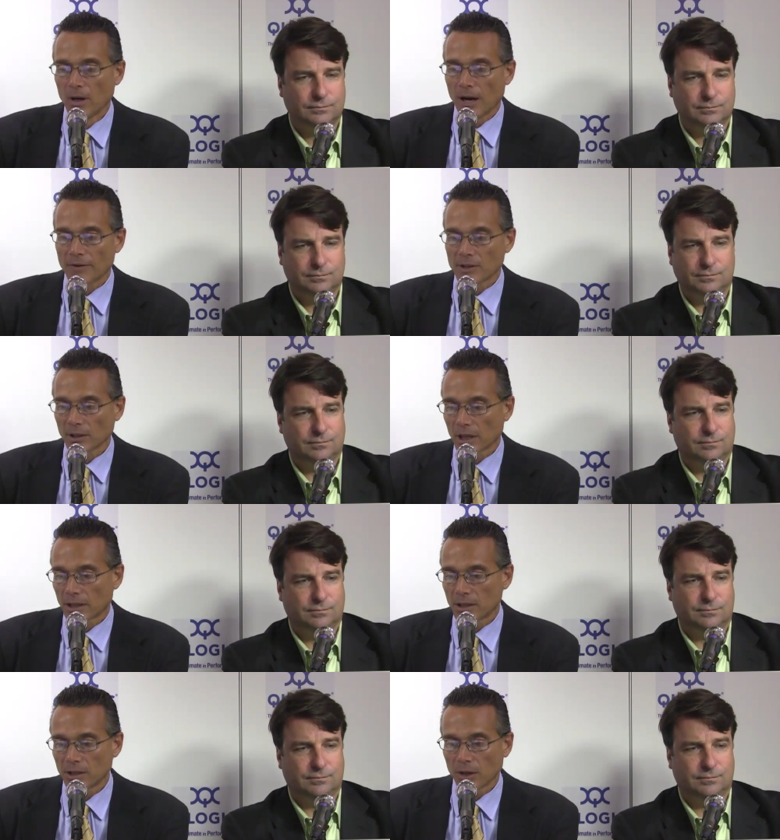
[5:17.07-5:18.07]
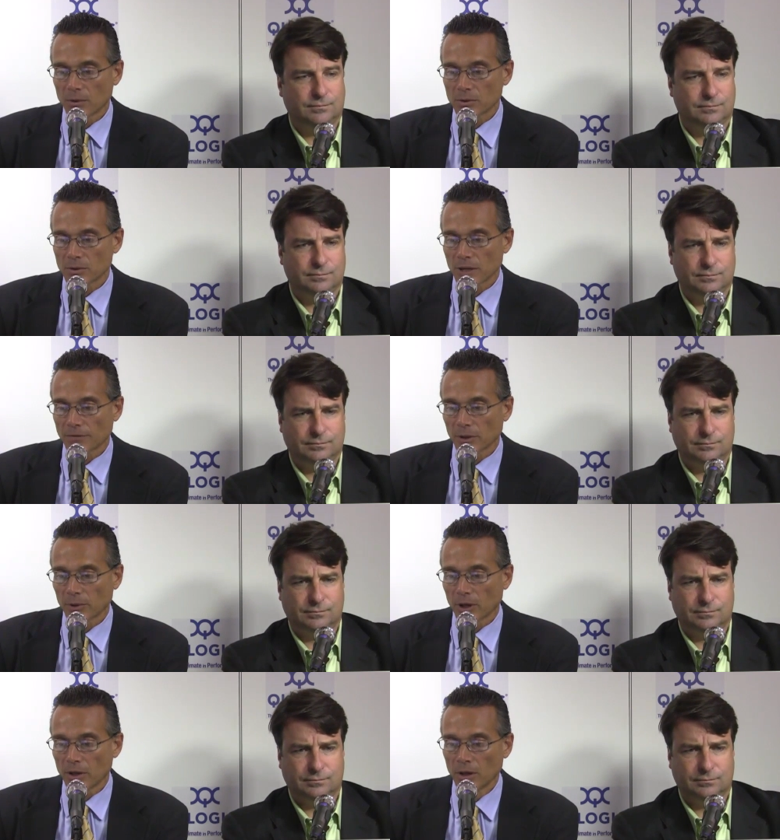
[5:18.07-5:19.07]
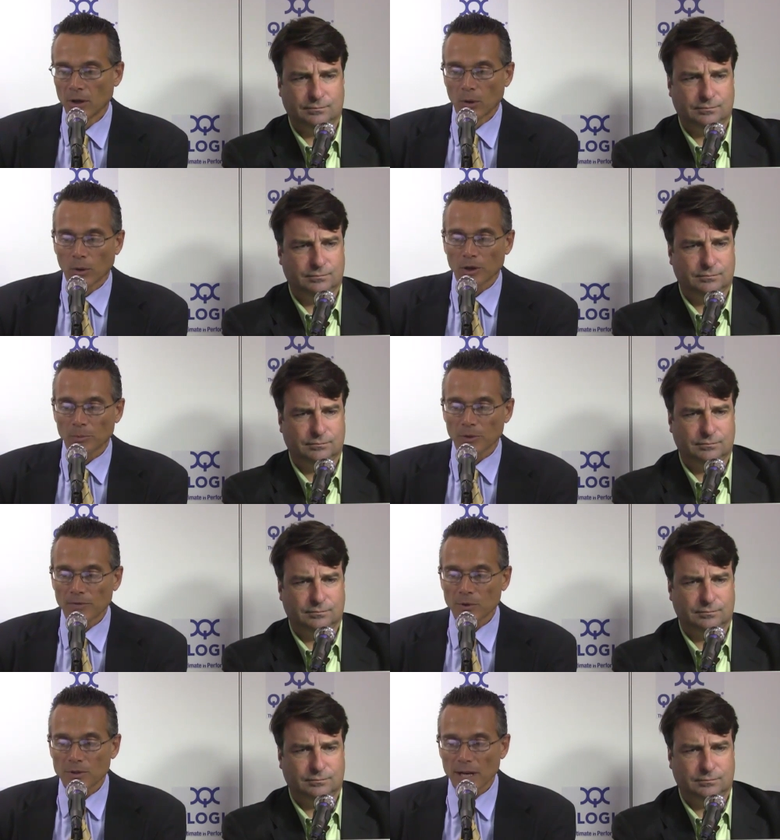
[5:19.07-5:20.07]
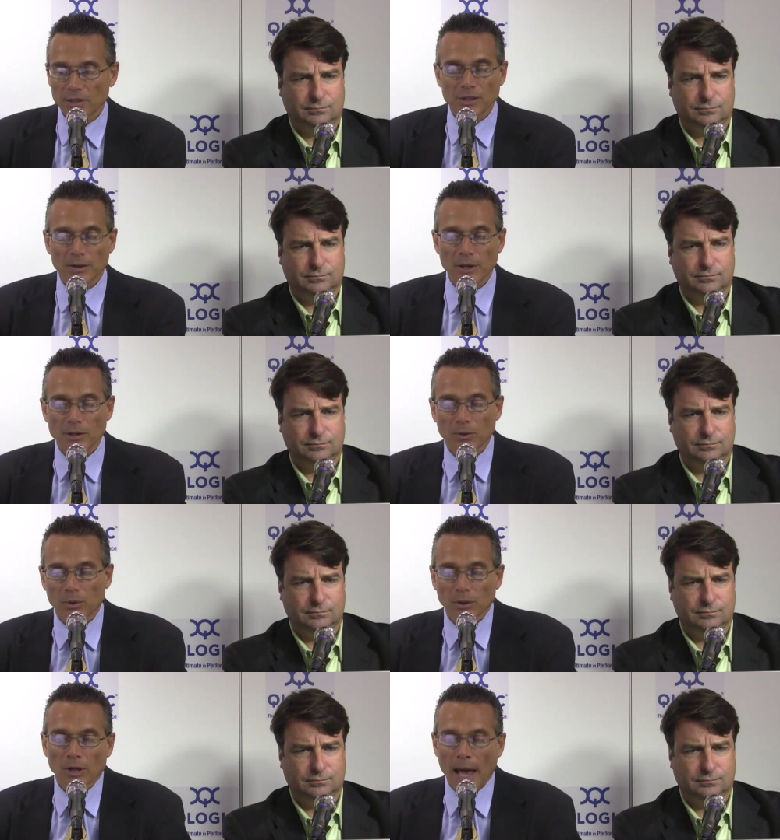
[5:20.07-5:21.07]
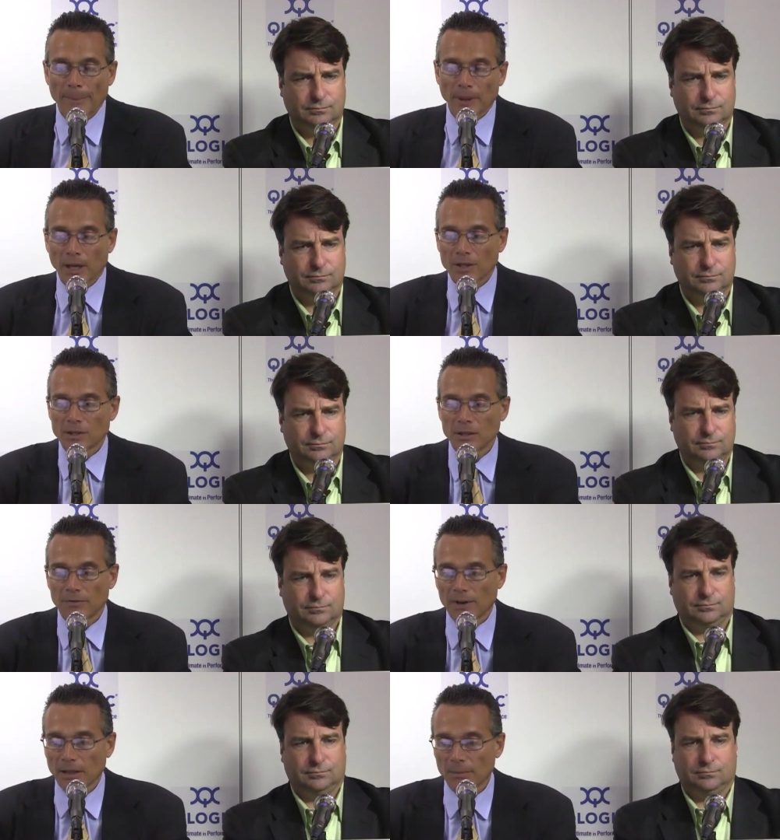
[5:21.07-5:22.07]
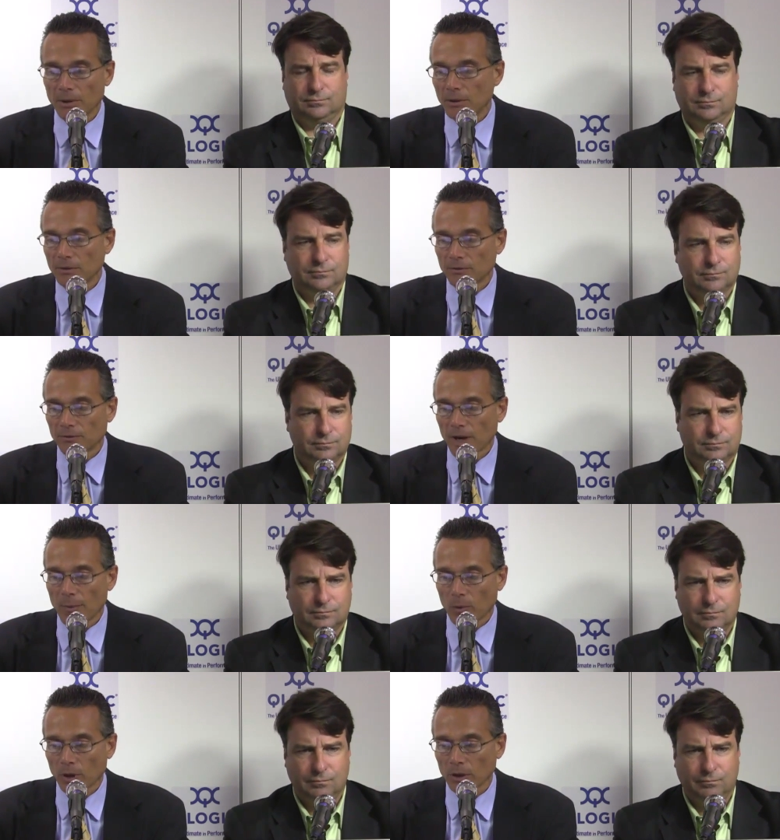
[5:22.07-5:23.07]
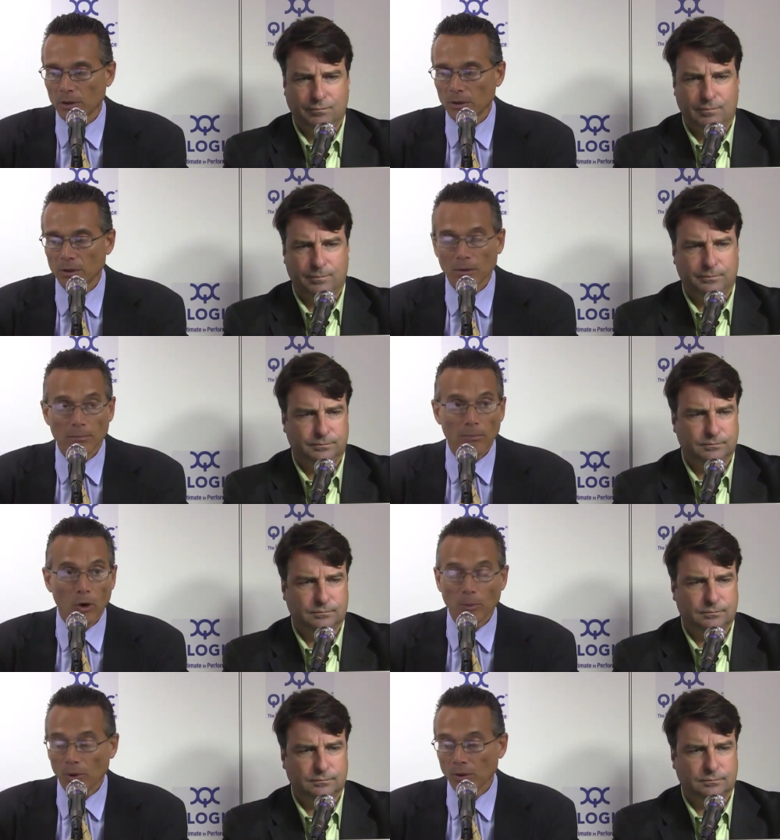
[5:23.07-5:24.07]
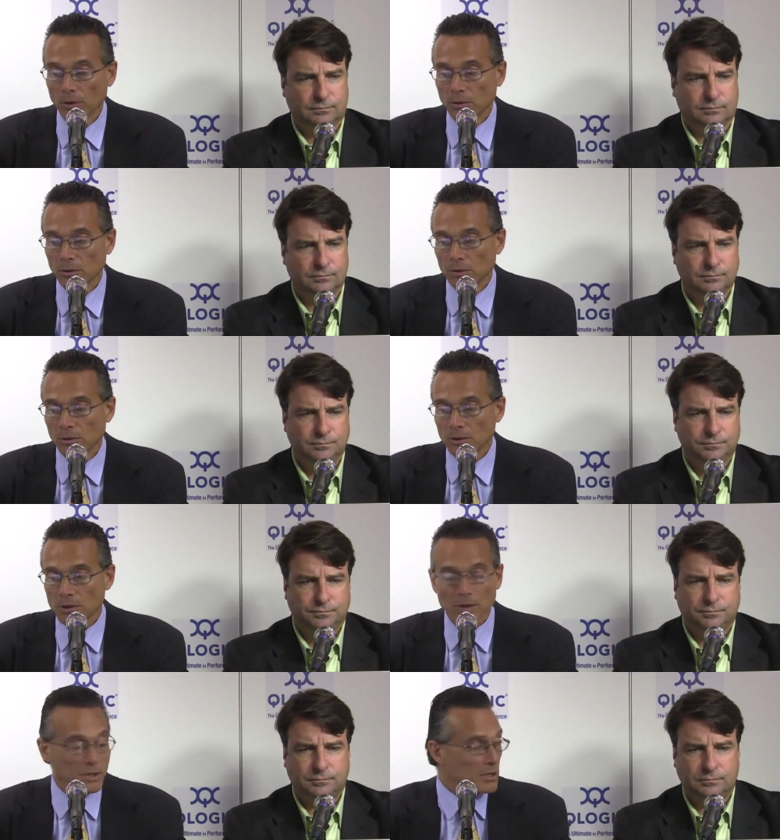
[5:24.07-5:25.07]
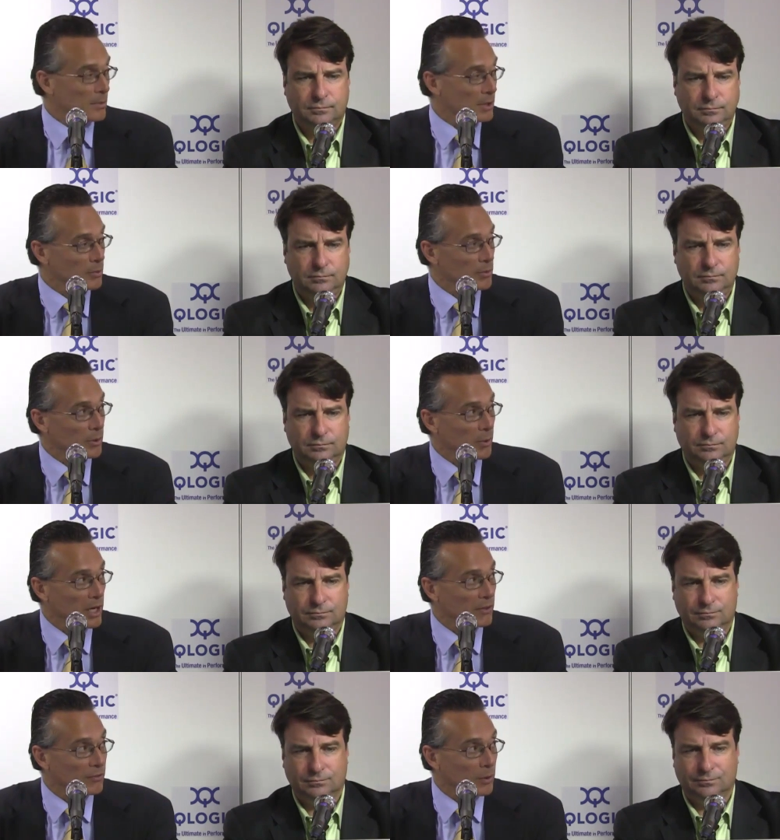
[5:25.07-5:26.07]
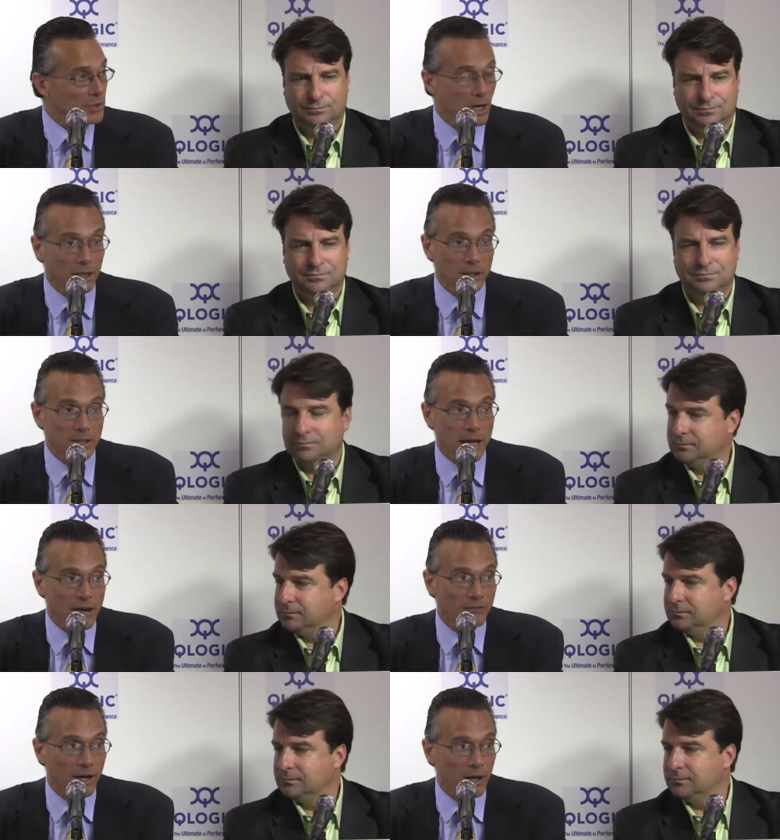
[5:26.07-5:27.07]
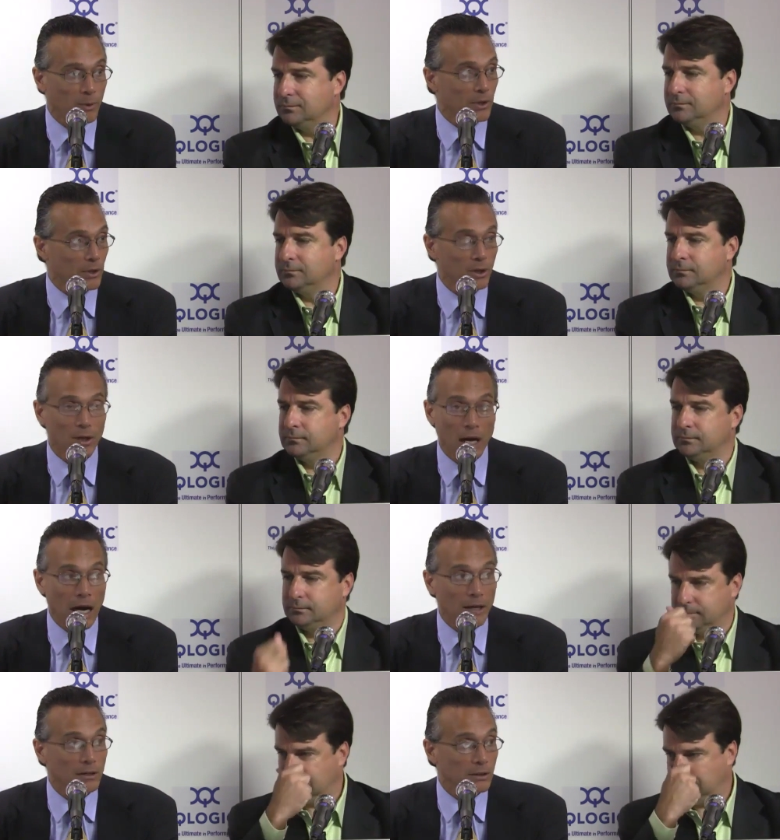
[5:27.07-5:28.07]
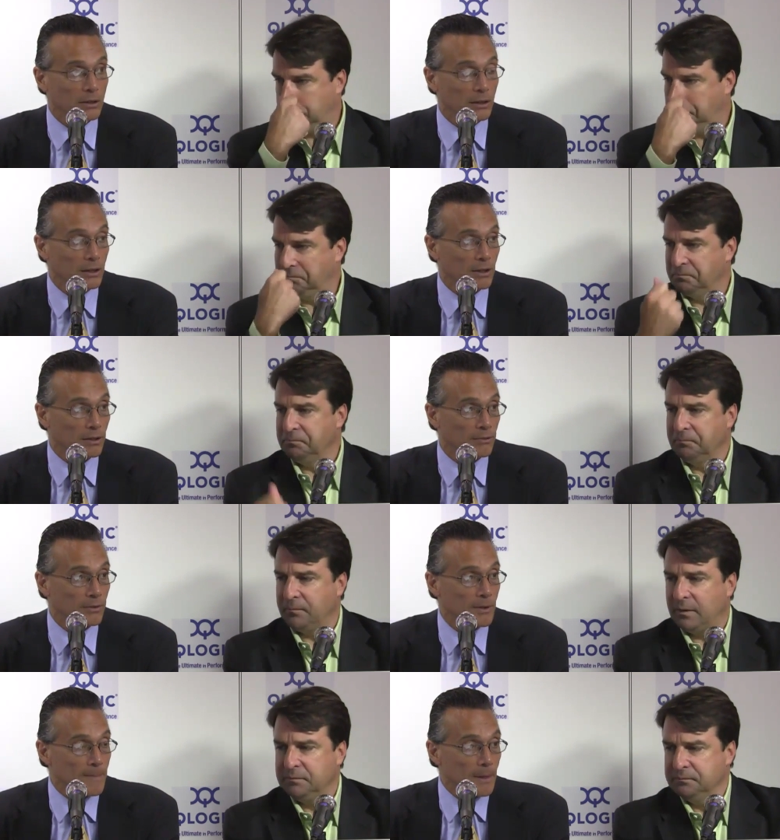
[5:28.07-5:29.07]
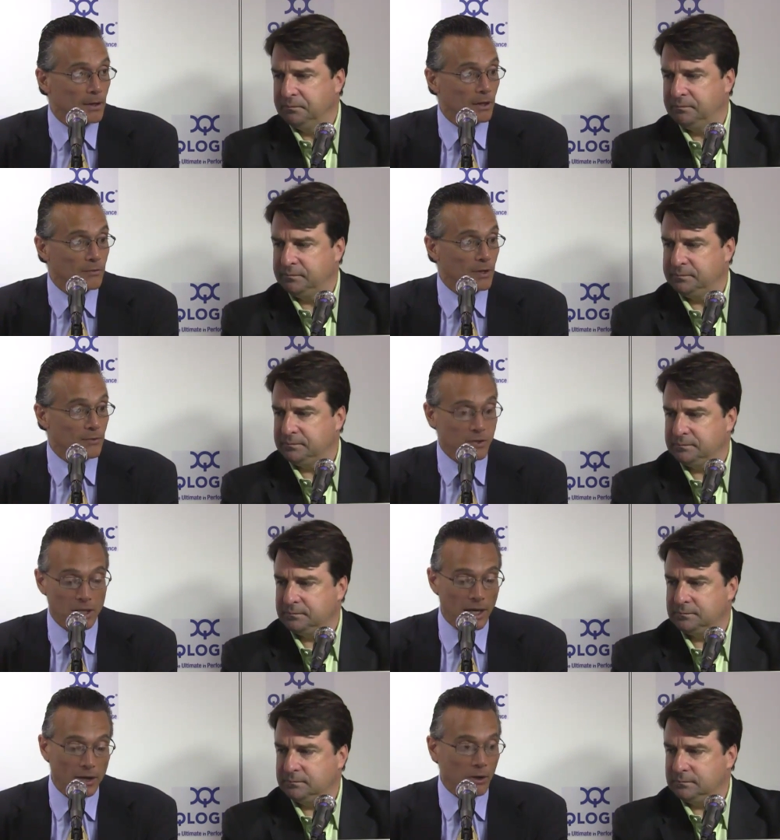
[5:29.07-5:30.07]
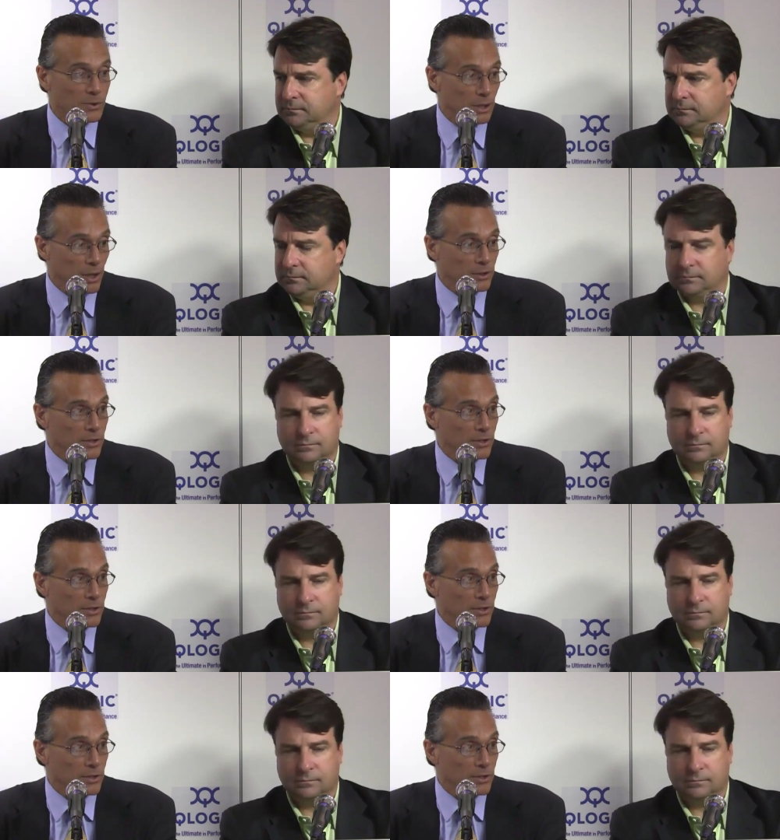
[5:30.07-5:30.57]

Speaker 1: Obviously a lot of keynote stuff going on. Oracle previews next generation Oracle application development framework mobile. So this is something we've been waiting for, John. At Sapphire, we heard a lot of, of, of CIOs and others